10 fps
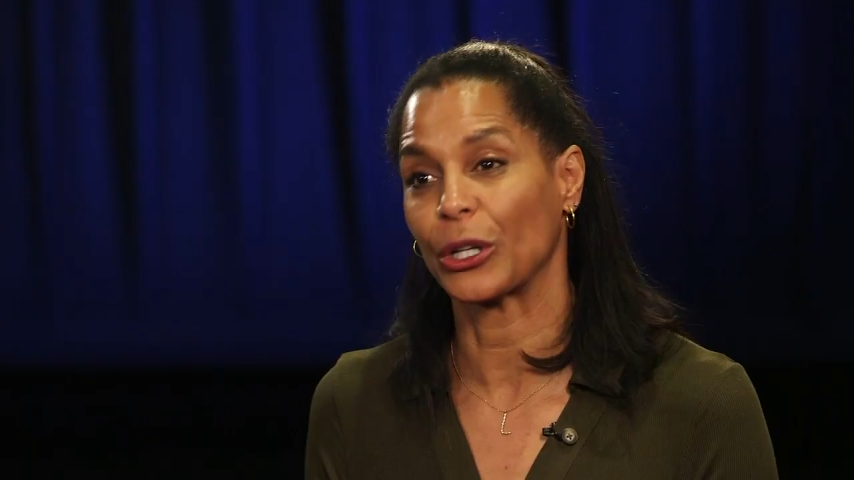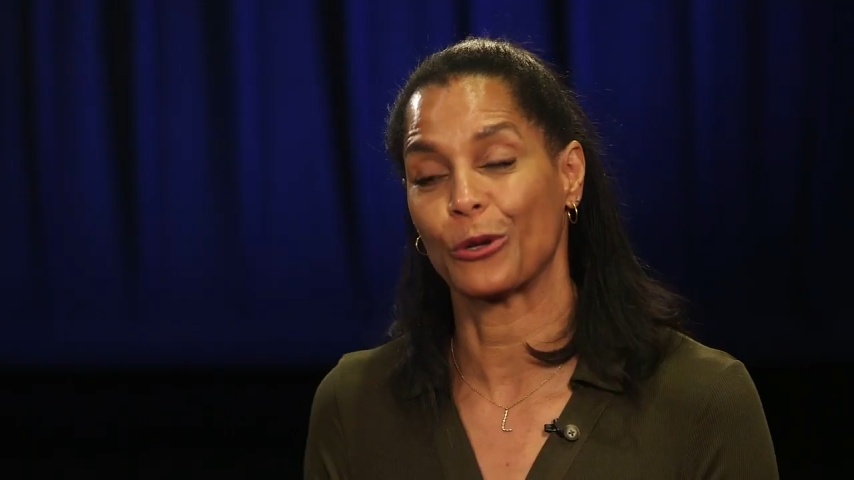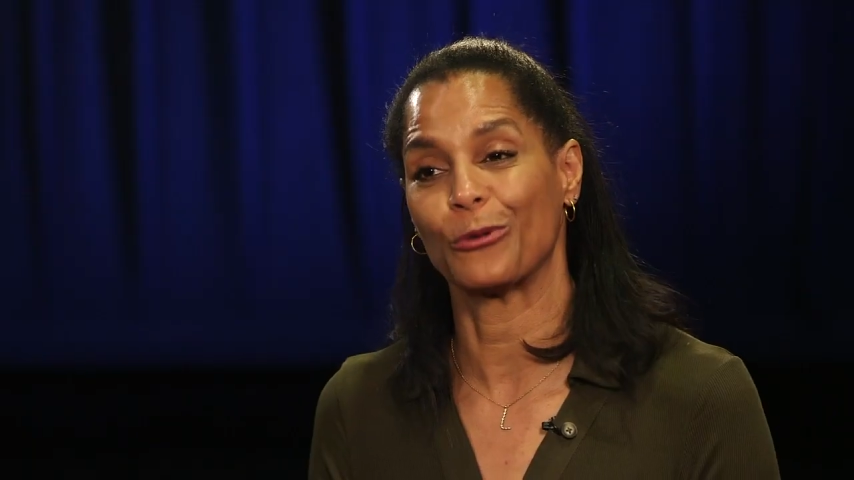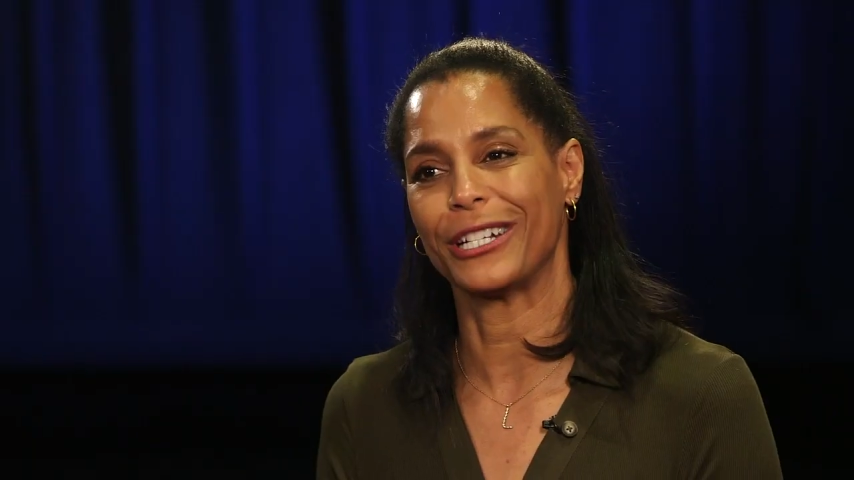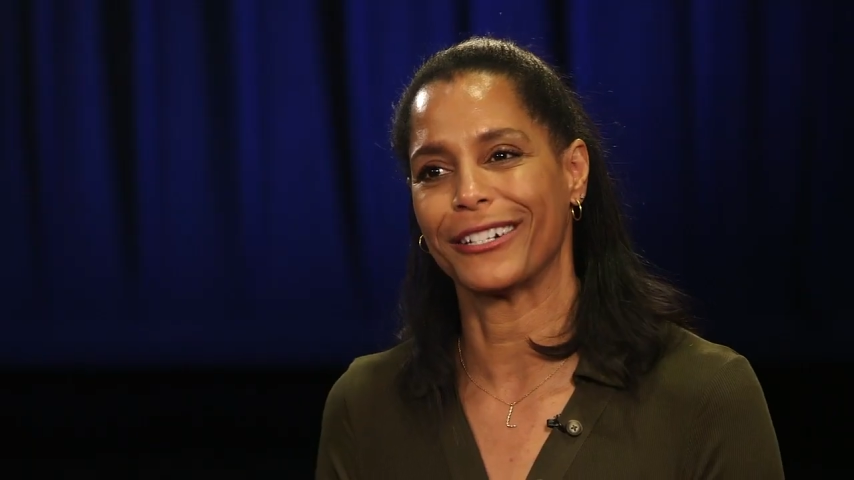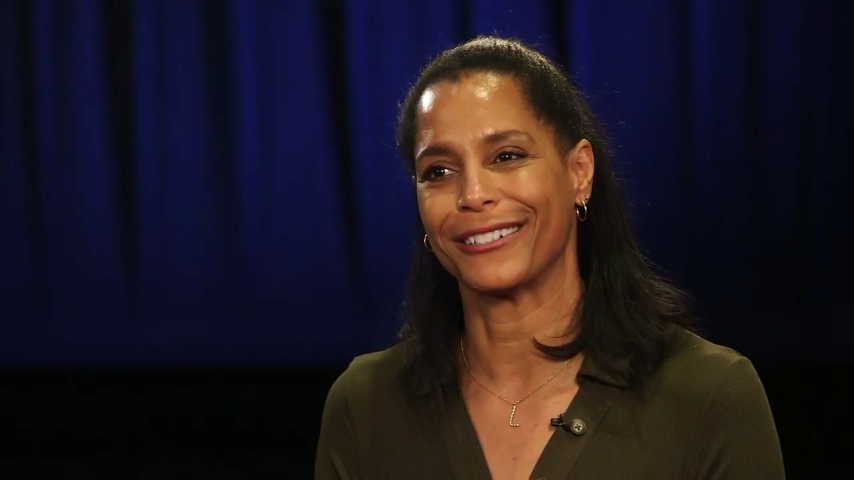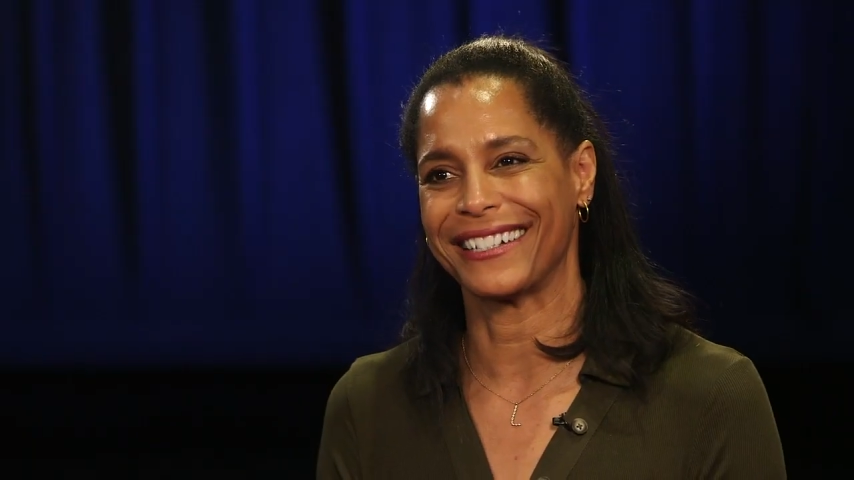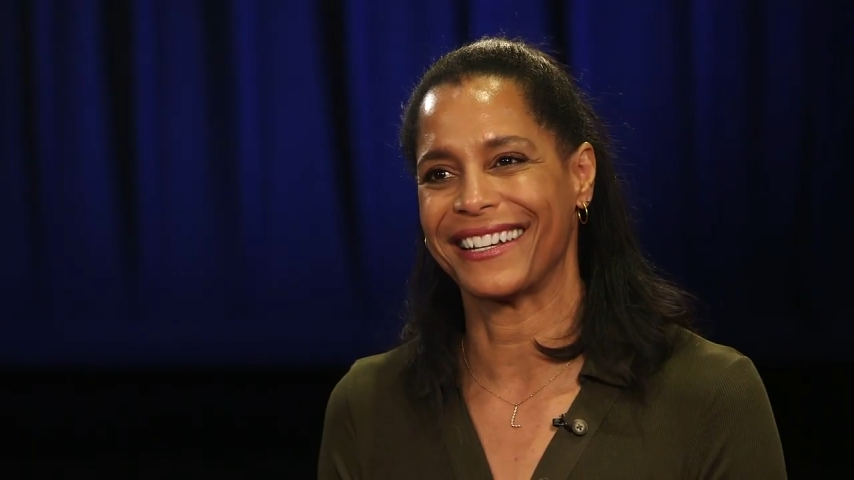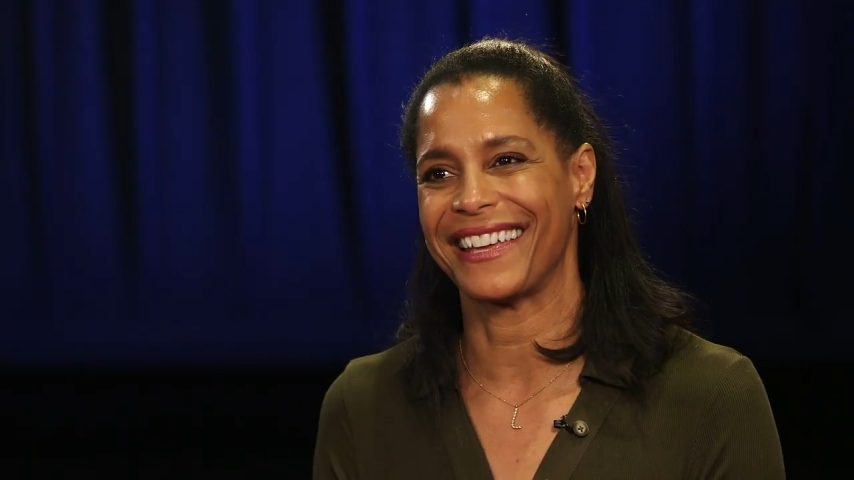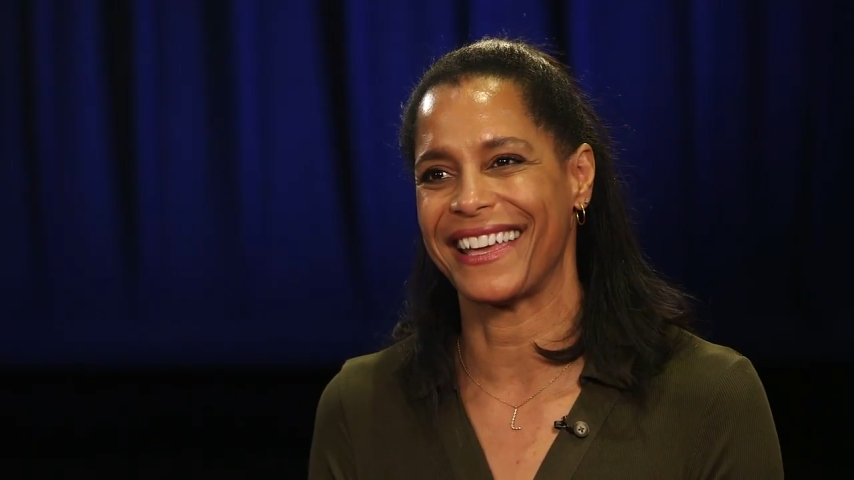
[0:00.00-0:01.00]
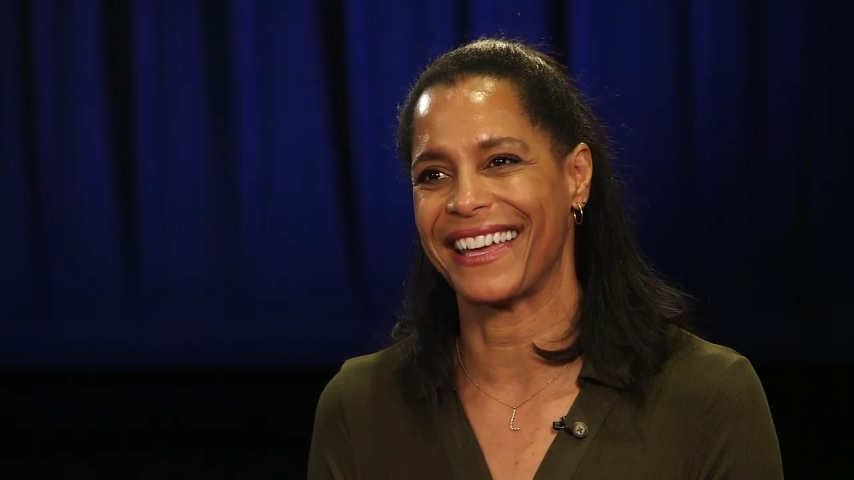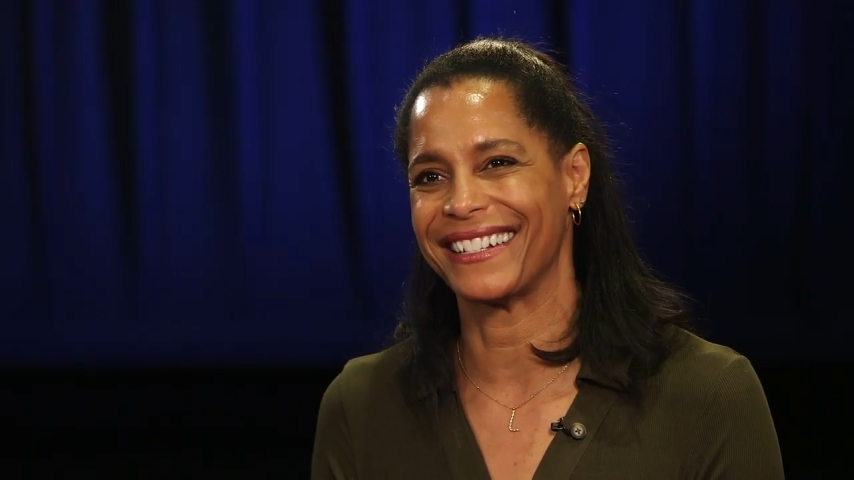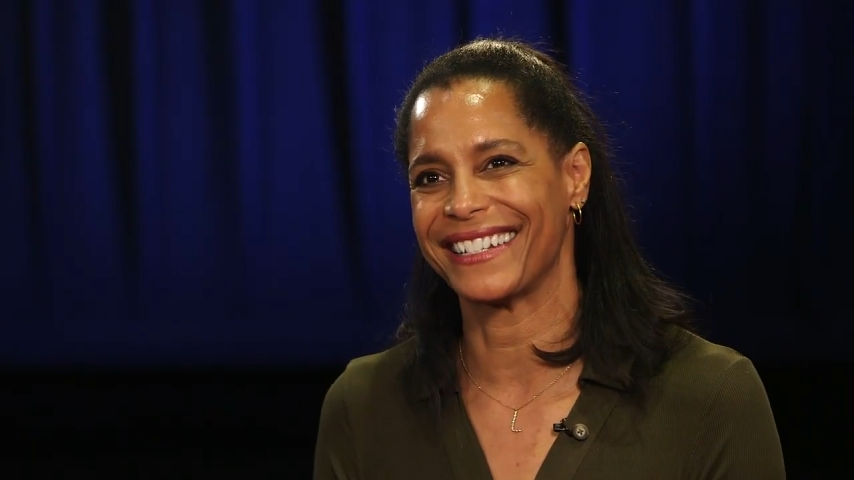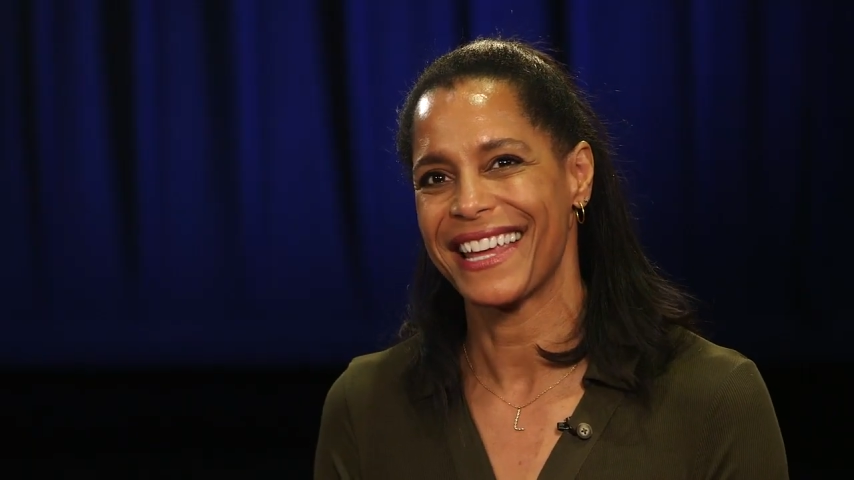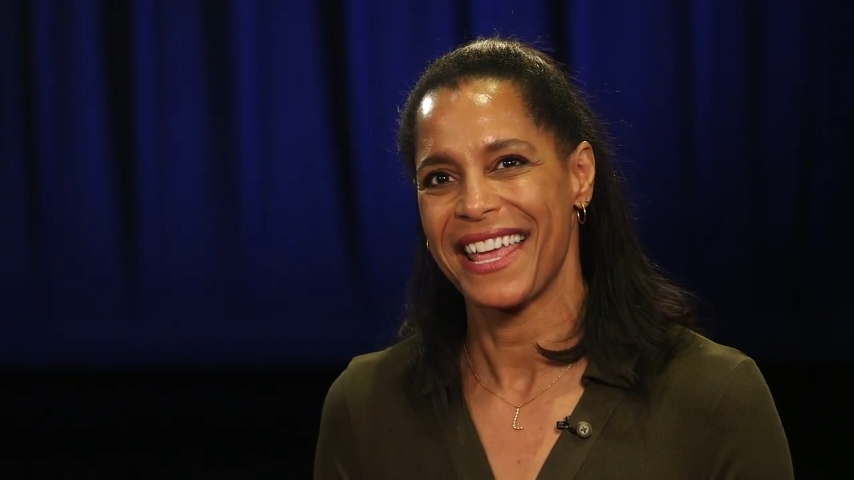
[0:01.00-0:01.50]
career and,
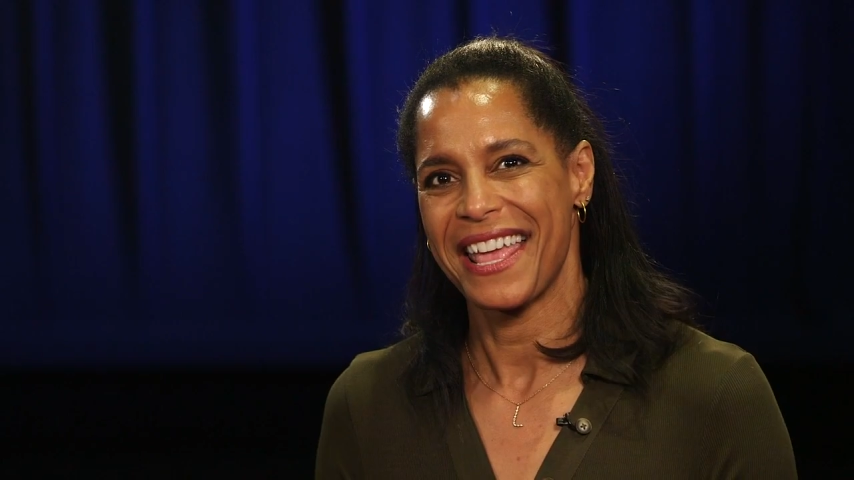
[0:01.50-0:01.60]
and